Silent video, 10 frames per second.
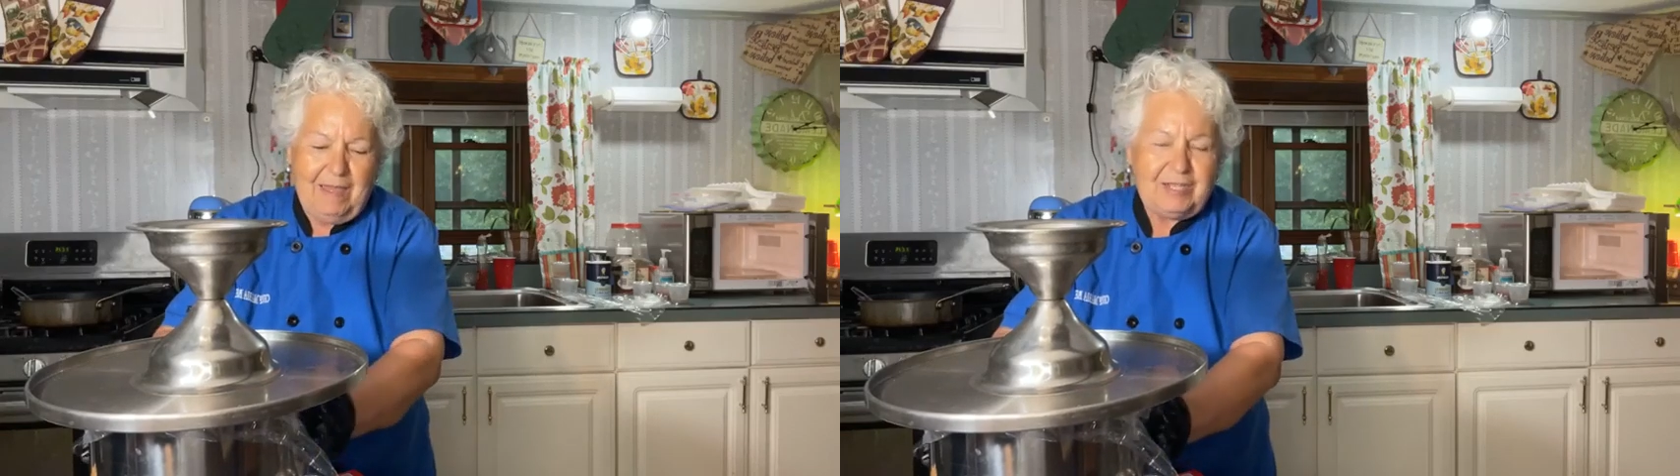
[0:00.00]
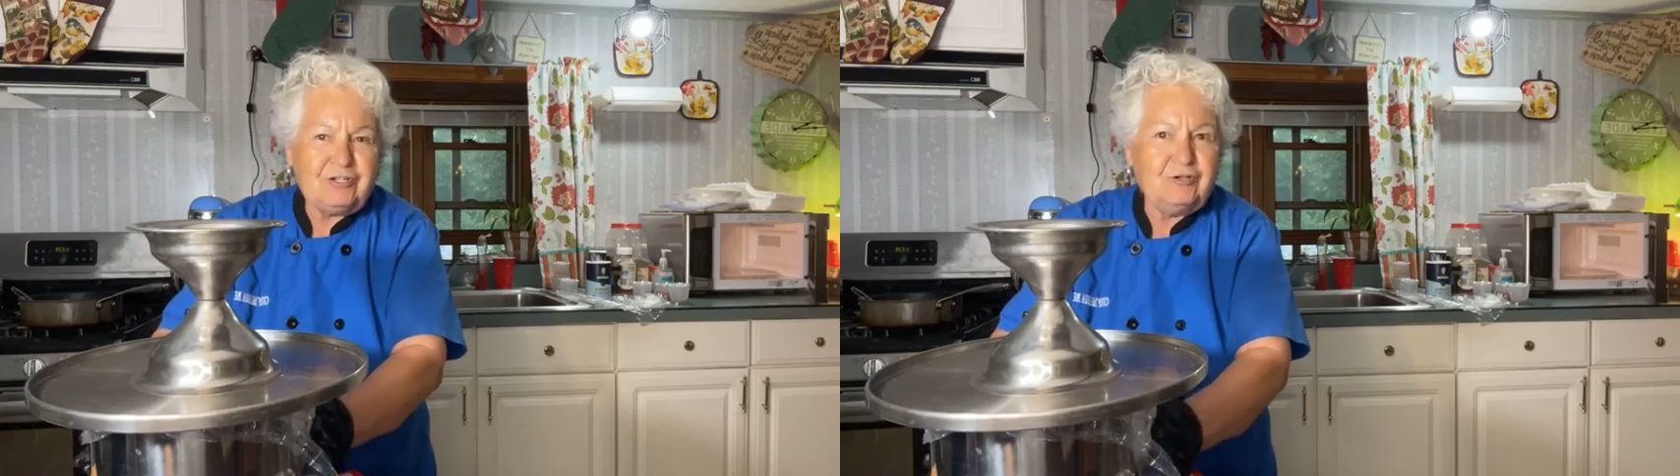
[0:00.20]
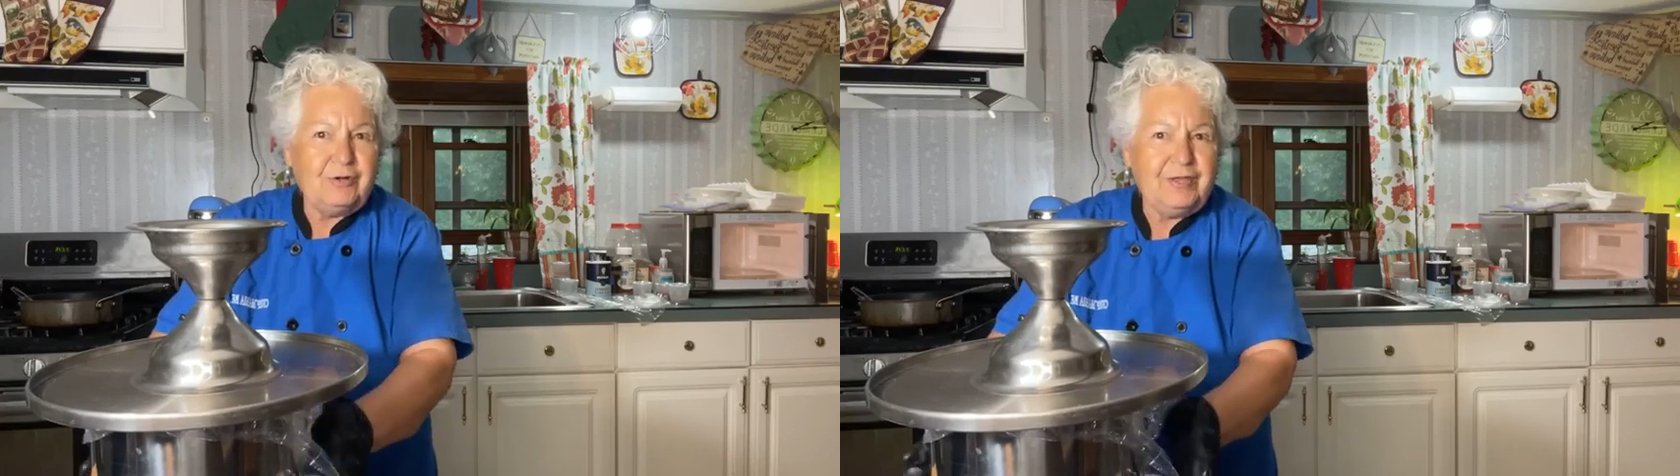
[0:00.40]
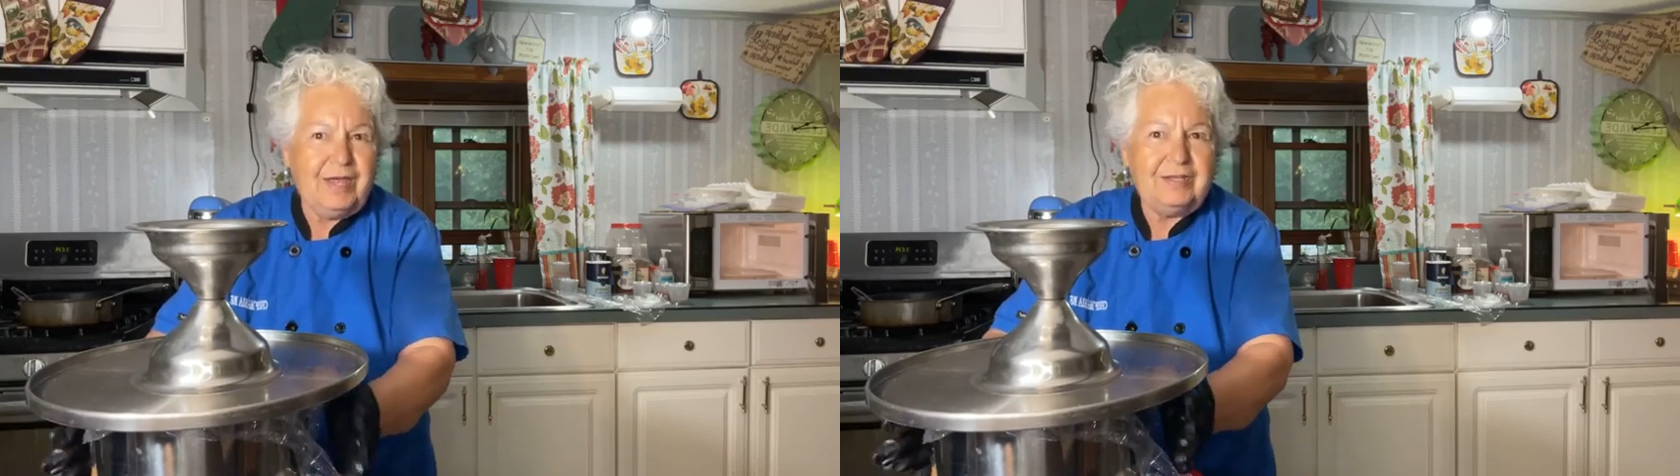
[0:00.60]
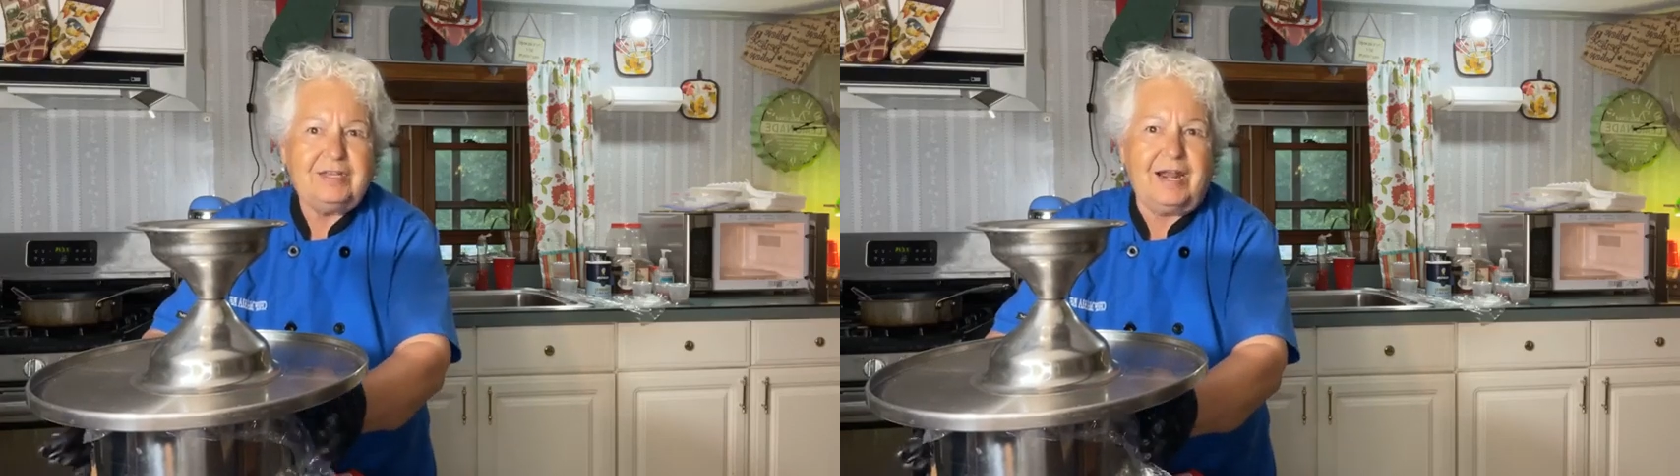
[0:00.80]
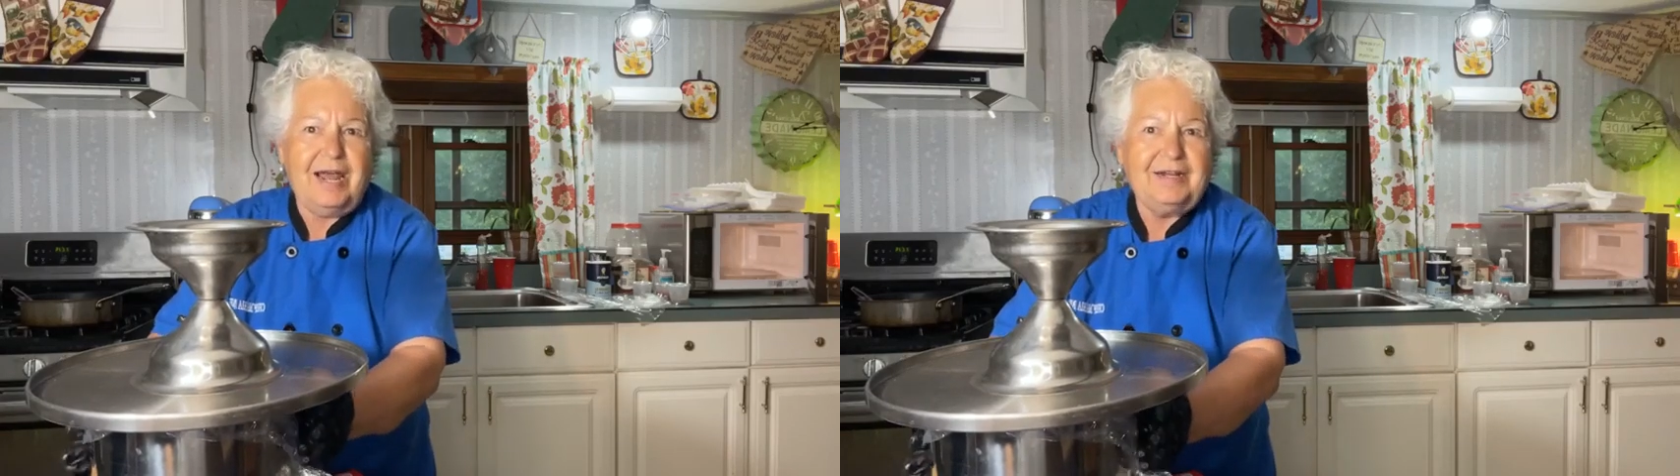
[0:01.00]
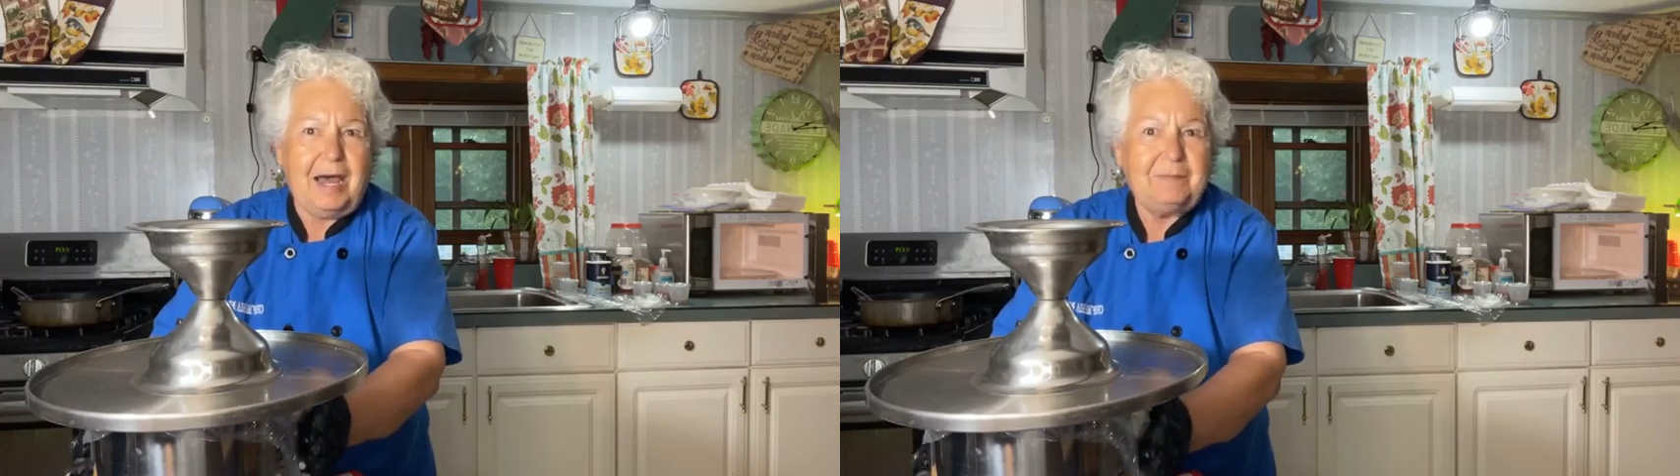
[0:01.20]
make sure the saran